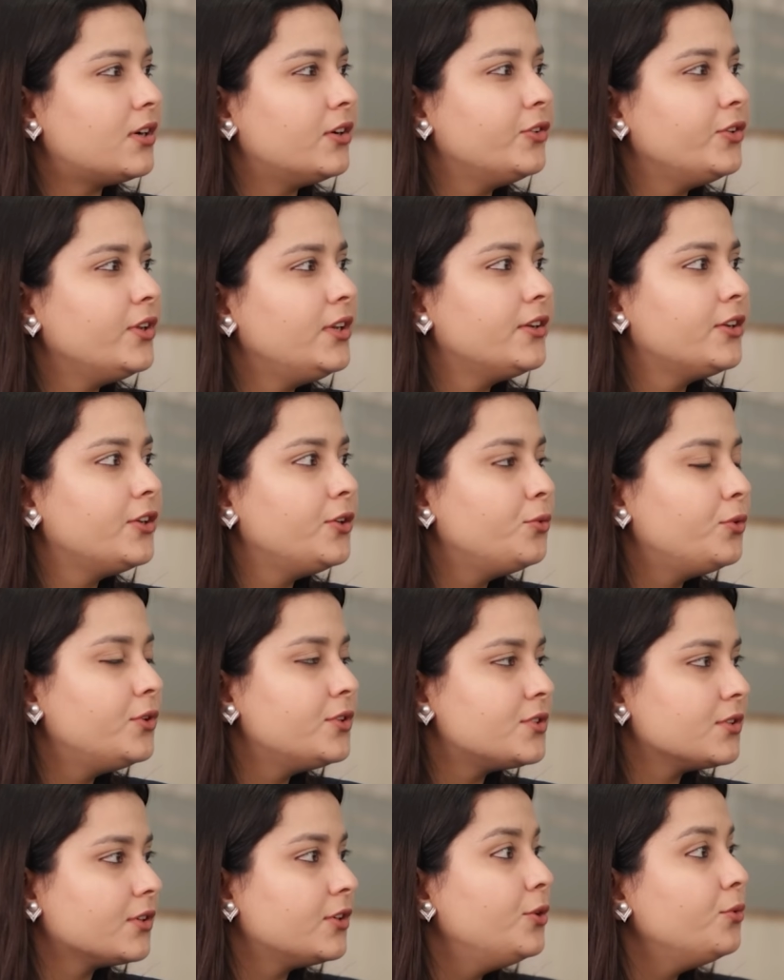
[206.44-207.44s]
are really
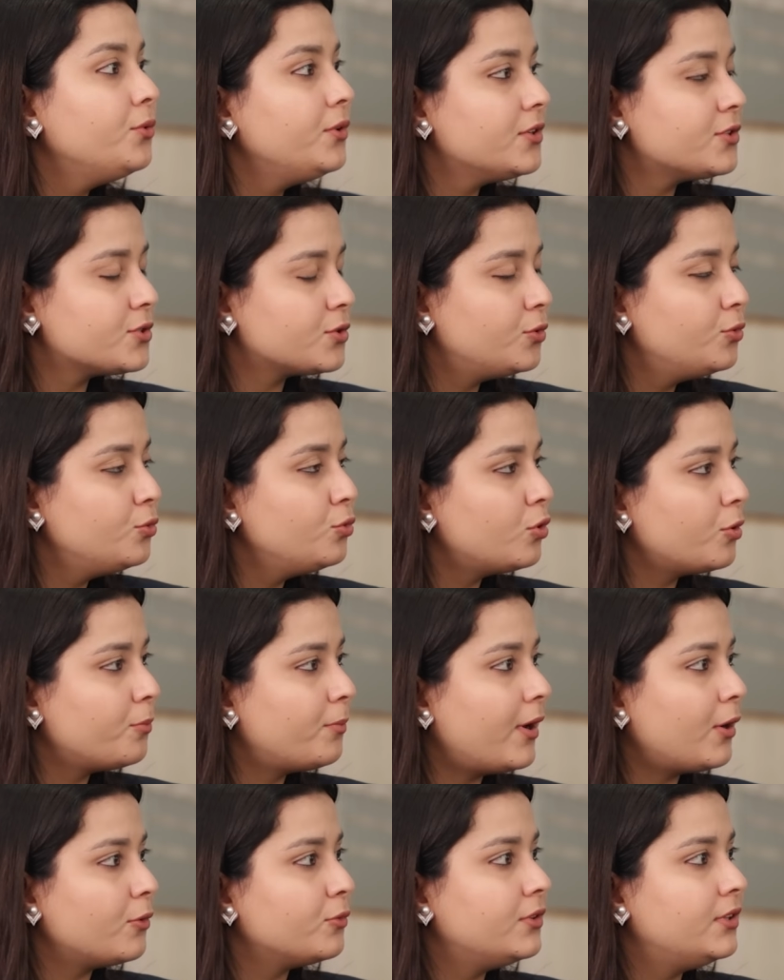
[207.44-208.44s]
curious to know
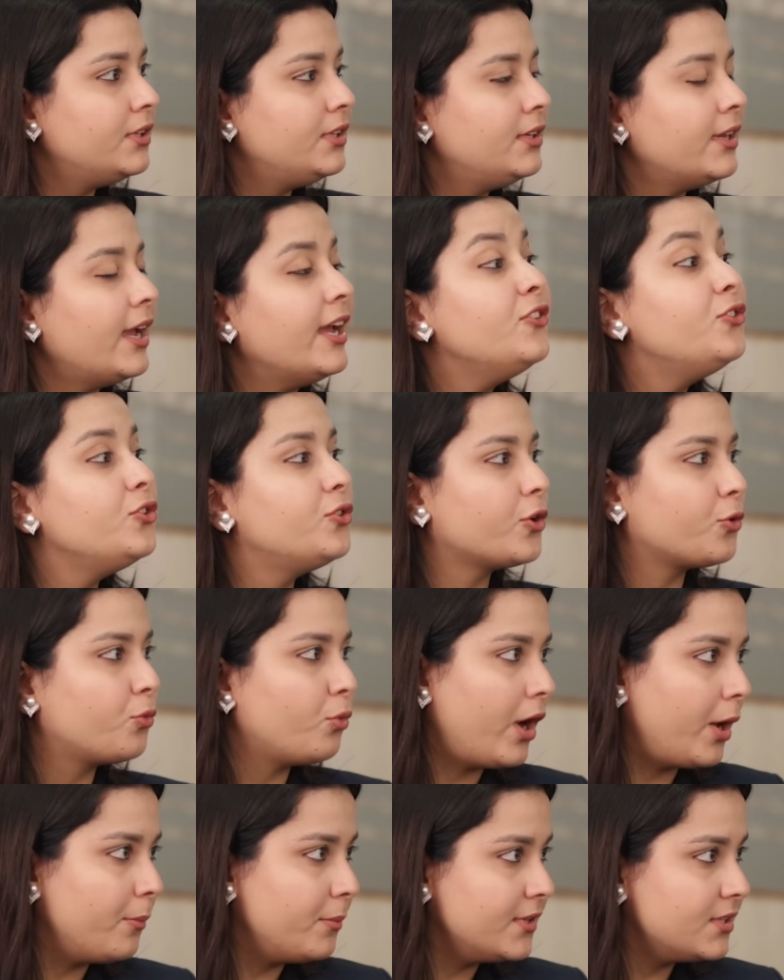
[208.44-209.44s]
about the entry
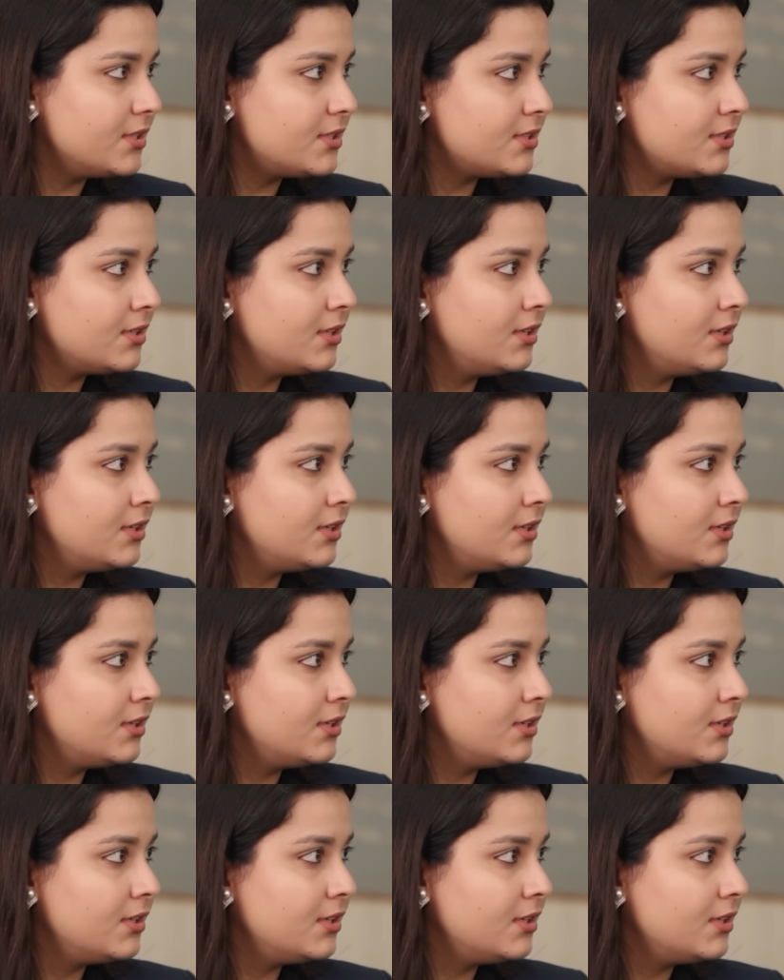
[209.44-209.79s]
requirements.